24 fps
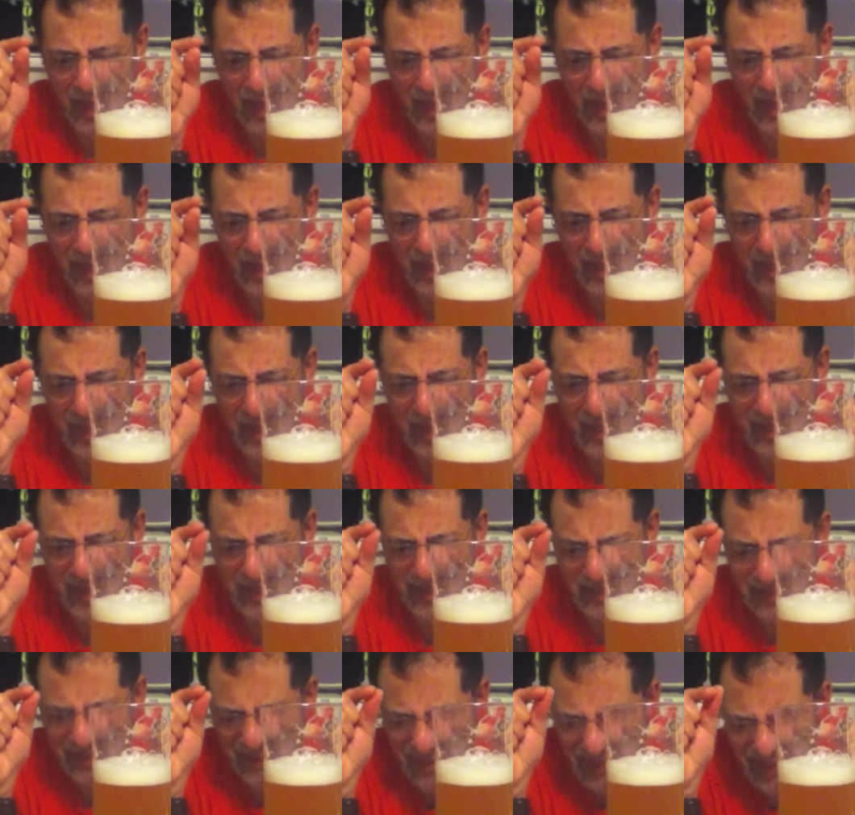A
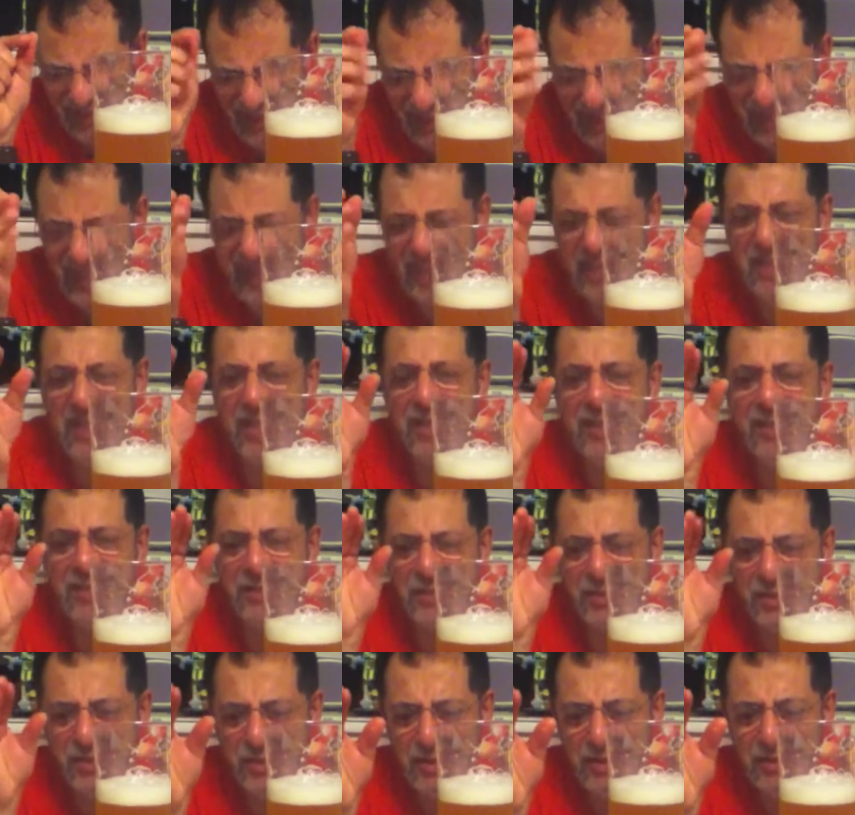
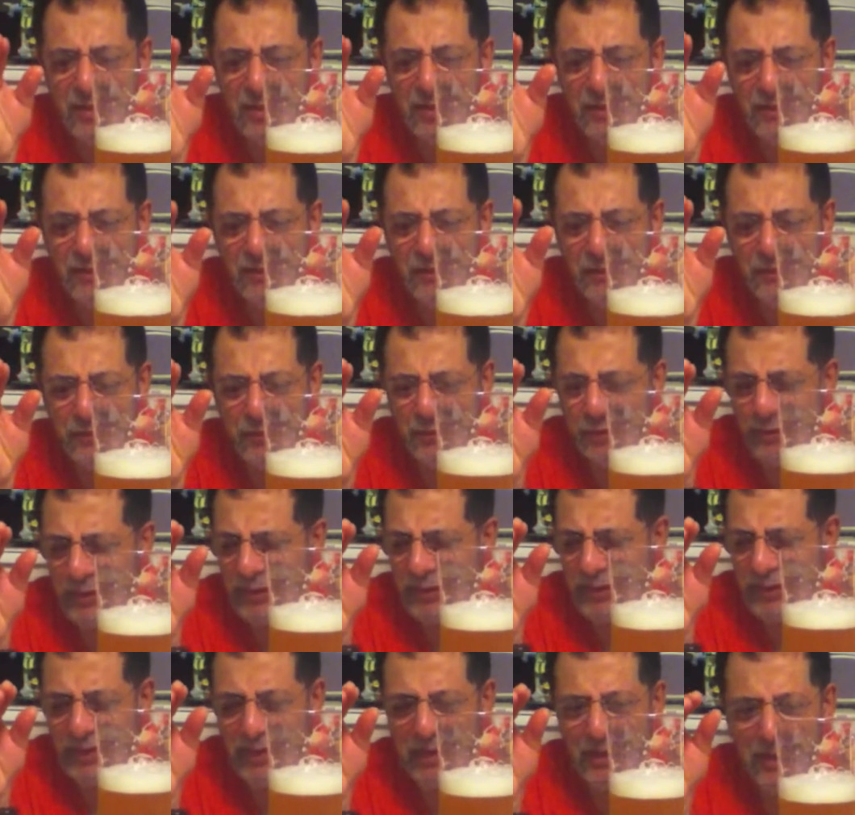slight fruit
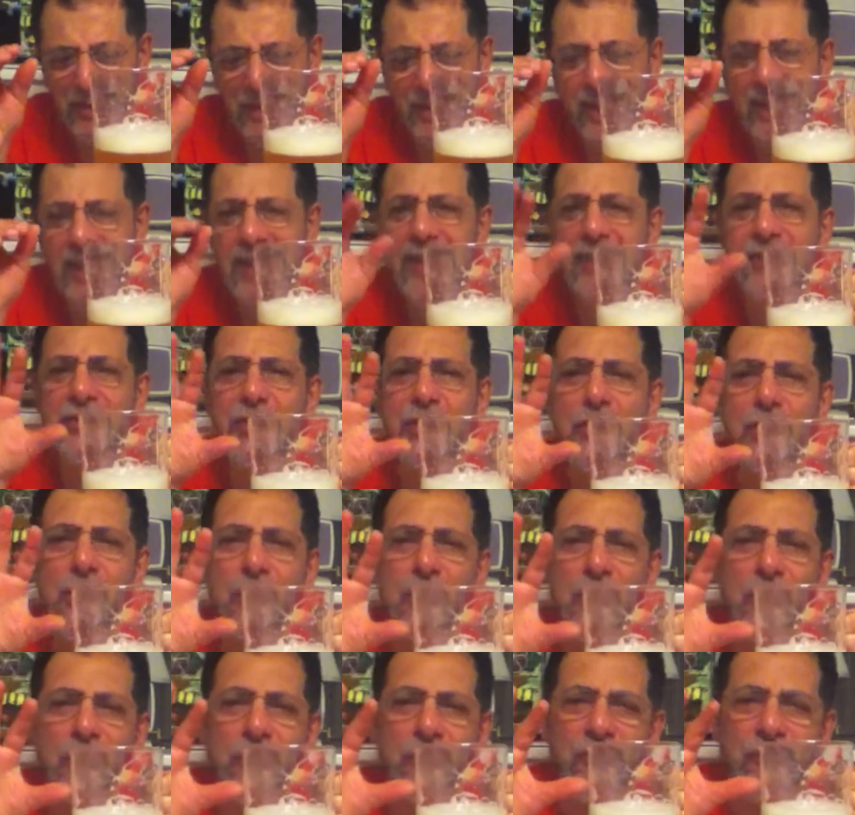in there. It's
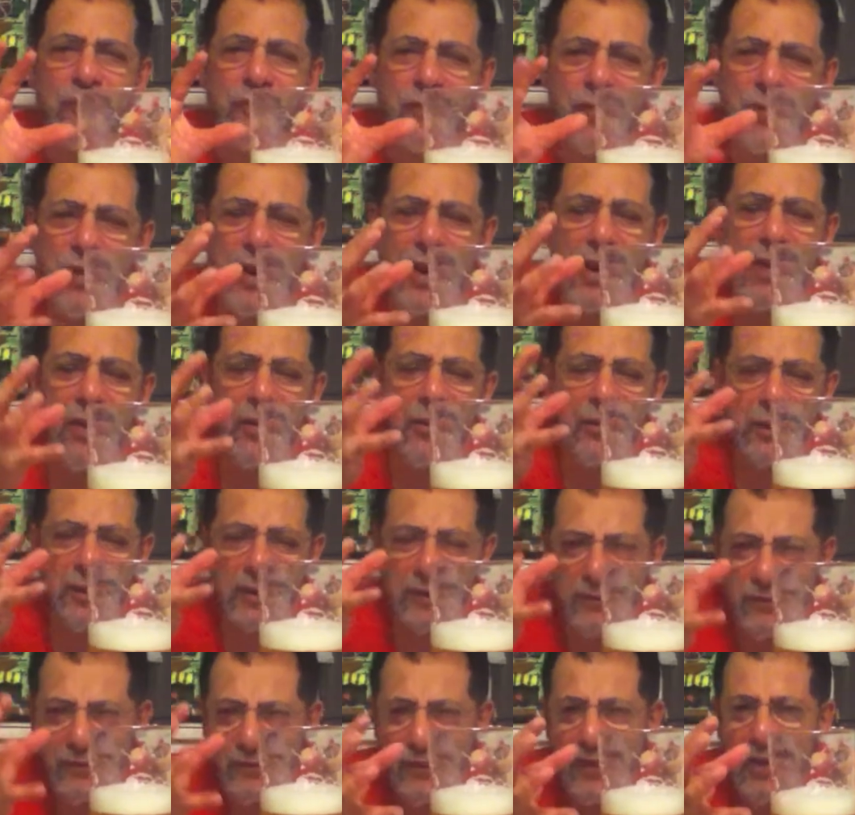all
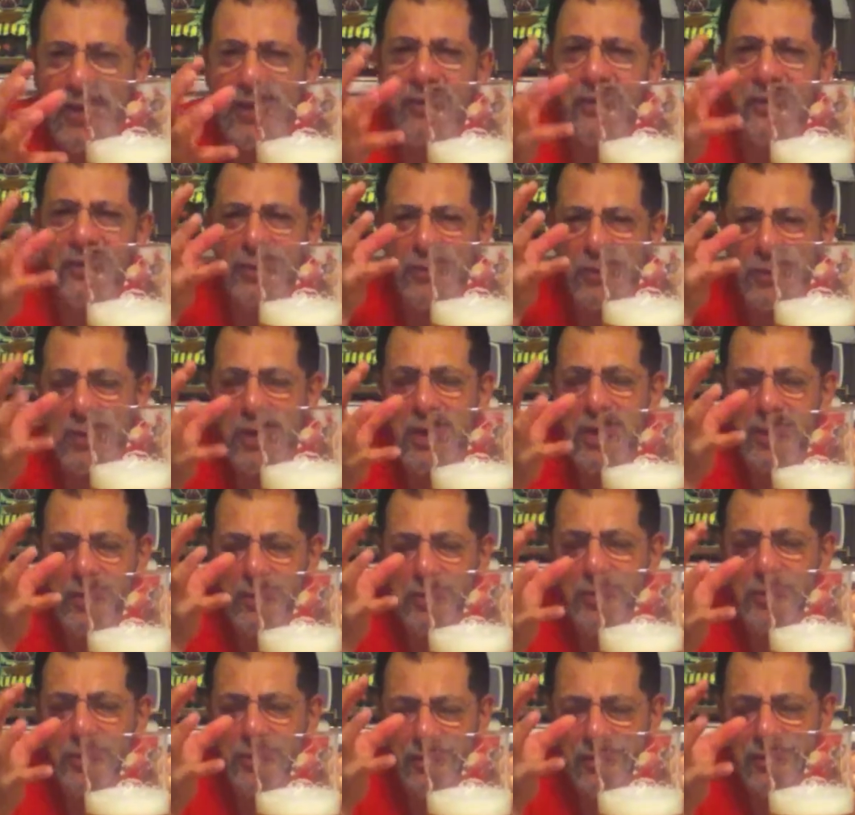very, very
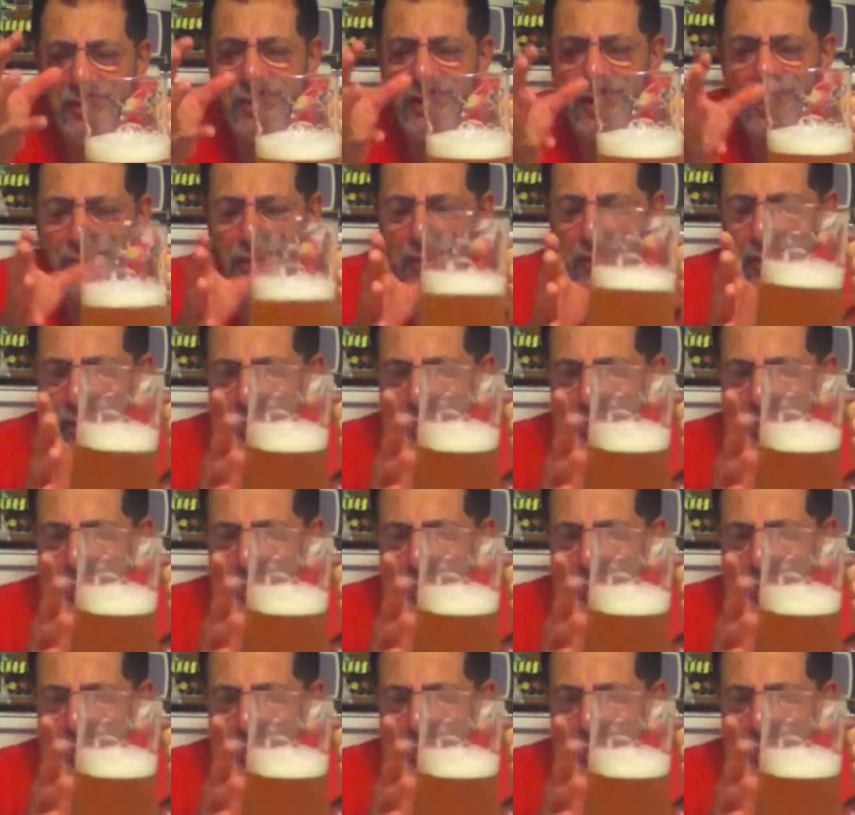well put together.